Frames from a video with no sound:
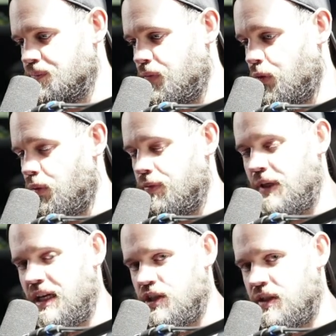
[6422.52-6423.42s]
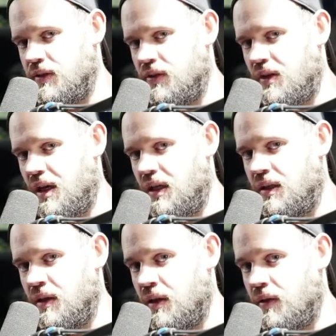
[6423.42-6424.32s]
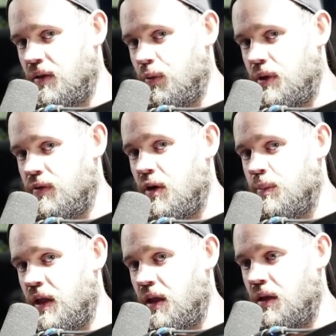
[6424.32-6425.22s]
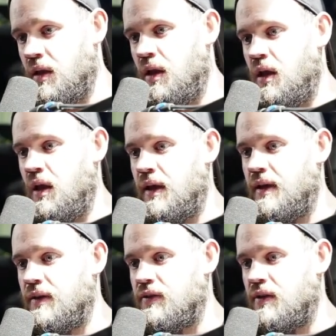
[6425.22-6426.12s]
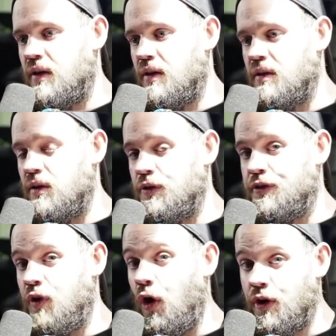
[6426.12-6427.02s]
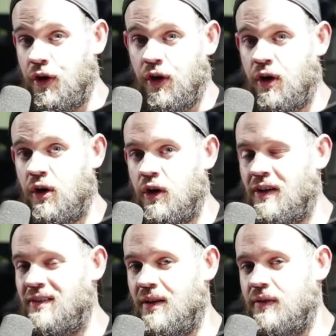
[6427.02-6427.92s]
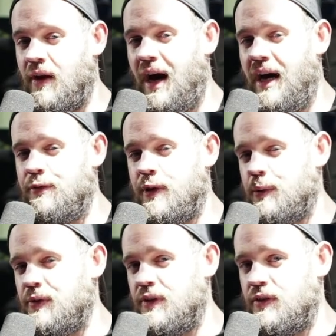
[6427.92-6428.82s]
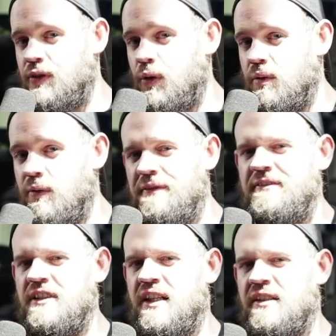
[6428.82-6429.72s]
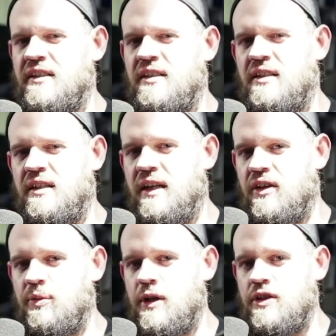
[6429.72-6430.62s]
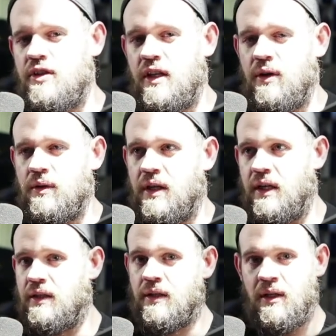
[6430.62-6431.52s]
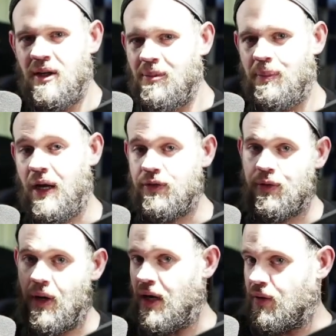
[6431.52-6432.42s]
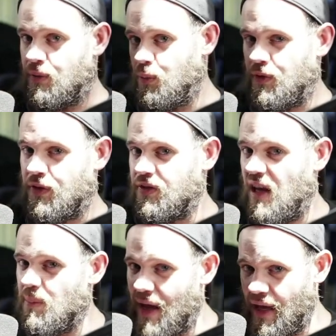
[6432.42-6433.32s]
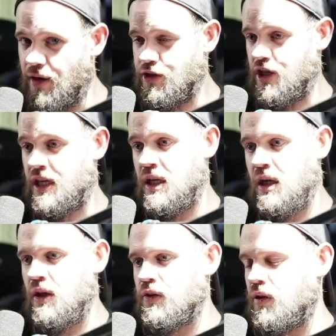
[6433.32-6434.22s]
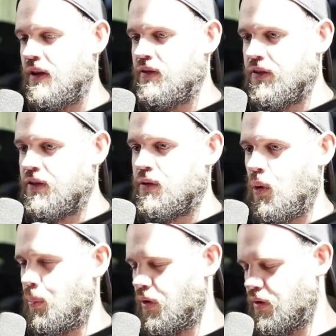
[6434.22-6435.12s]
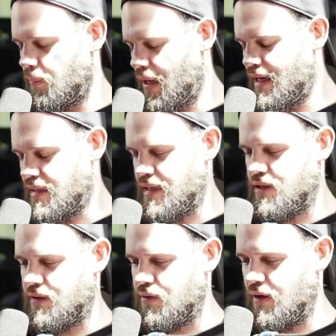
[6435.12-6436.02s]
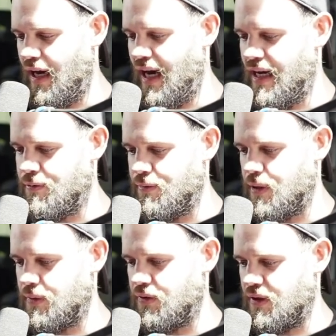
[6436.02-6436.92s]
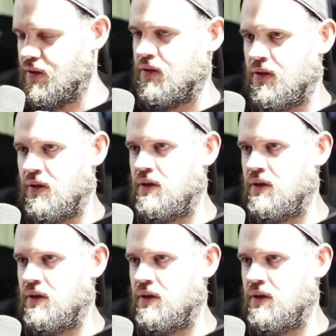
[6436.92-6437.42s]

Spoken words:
reflections and the reverb tail is a little darker. The high frequencies don't flutter as much. They don't kind of bounce around with the same energy. So let's listen to it, but pay attention to the high frequencies,